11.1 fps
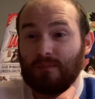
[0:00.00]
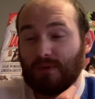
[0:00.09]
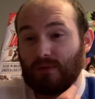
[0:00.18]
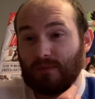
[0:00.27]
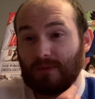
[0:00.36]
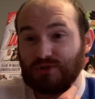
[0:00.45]
But I
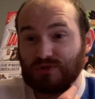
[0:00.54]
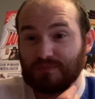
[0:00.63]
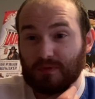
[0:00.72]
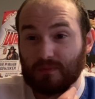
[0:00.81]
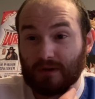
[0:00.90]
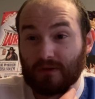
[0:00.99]
want to make sure it's
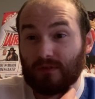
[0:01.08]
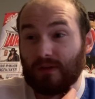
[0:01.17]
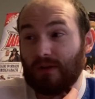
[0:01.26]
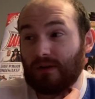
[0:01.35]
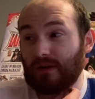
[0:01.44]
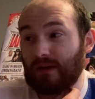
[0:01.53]
for awareness
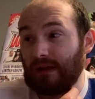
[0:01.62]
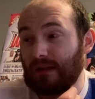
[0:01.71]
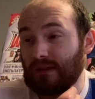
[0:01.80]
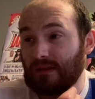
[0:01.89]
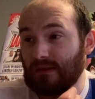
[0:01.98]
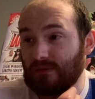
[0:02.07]
there
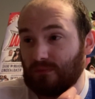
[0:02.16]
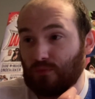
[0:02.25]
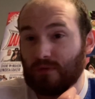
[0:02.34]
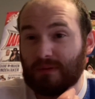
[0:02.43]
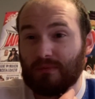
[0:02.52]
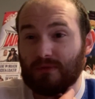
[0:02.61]
and
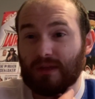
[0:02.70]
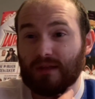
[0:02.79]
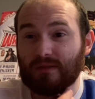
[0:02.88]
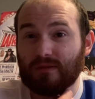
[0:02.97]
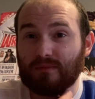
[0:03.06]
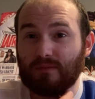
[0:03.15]
warn people
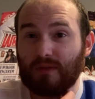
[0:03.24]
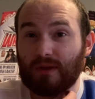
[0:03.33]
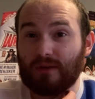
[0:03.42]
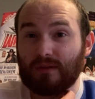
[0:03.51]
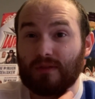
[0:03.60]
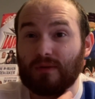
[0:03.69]
that there
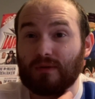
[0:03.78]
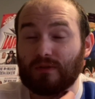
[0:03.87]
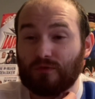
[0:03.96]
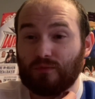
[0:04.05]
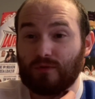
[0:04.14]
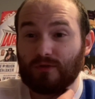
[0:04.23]
are
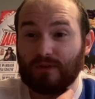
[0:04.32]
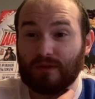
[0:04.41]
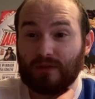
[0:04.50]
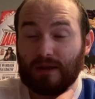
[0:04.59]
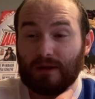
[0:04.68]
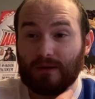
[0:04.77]
swatters out
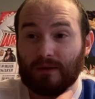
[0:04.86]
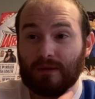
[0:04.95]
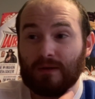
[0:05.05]
there